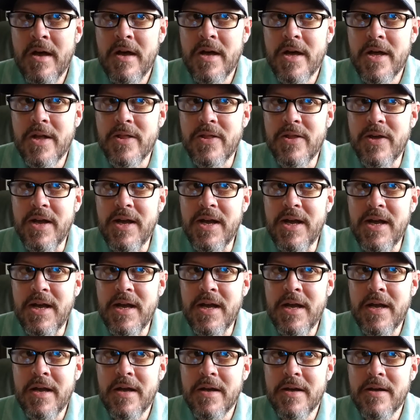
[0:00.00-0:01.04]

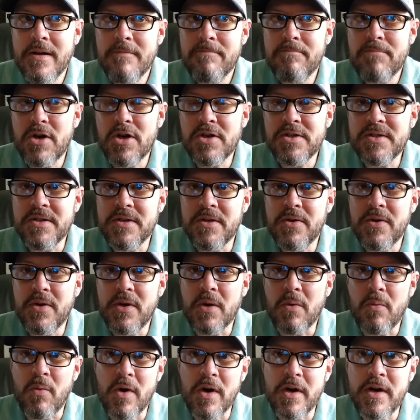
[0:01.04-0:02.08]
The person who
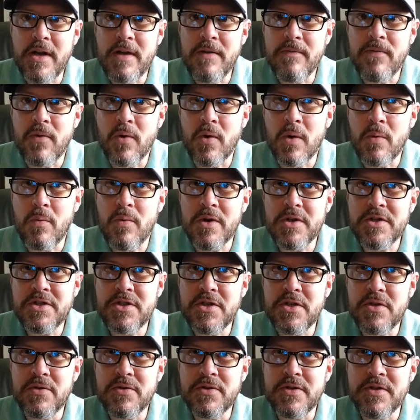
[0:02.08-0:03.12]
you're working for wants
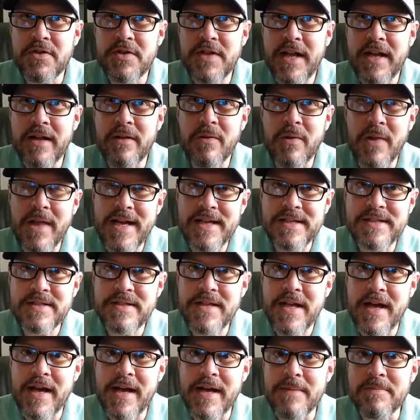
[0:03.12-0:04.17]
you to take less
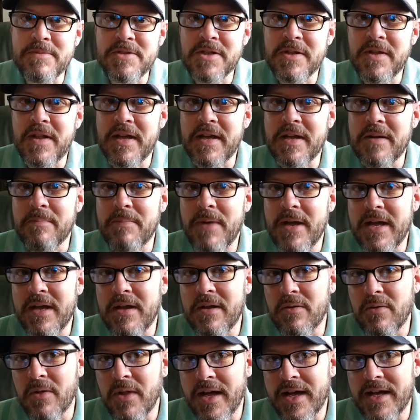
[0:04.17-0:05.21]
time so they can pay
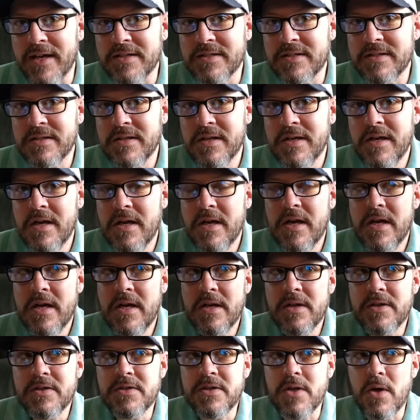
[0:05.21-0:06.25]
you less.
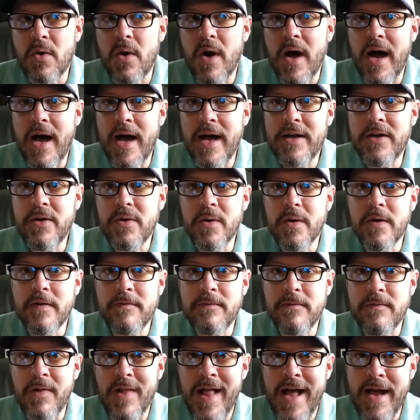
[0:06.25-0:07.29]
So I do a
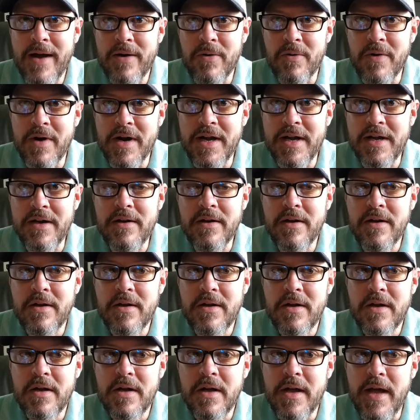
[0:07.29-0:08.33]
flat rate,
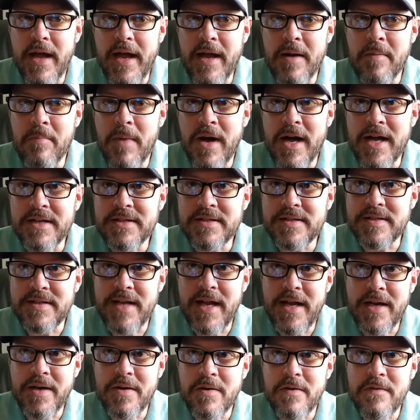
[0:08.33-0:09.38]
and my
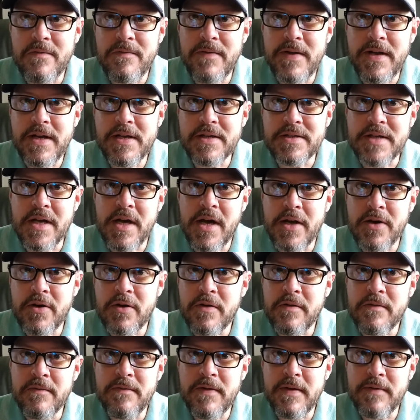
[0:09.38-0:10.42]
standard fee is
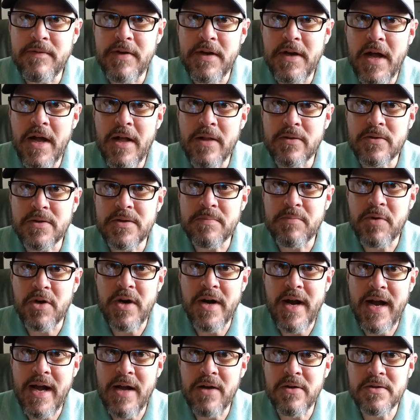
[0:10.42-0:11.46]
$150 per
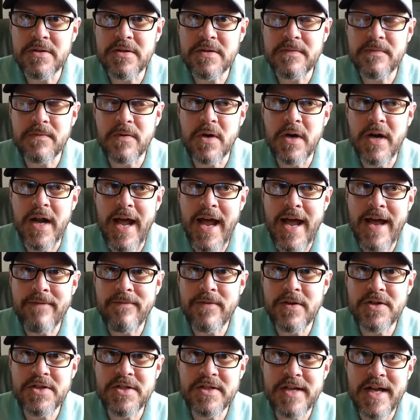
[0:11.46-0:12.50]
house for an
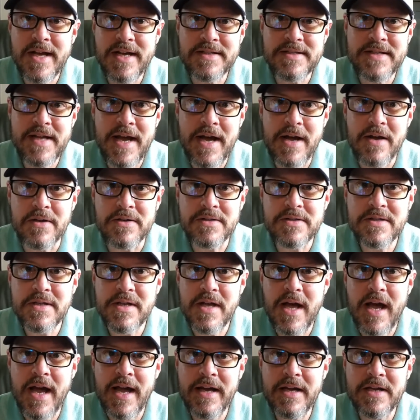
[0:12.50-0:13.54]
average size house.
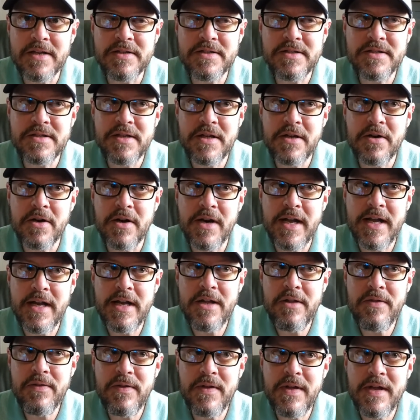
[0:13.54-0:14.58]
I consider
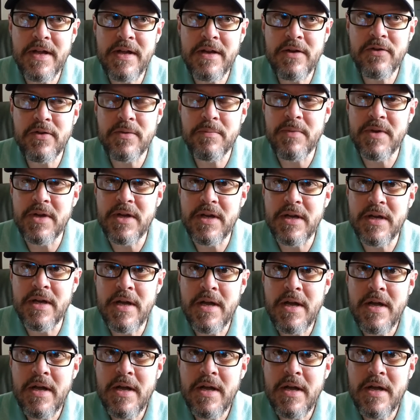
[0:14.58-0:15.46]
anything to be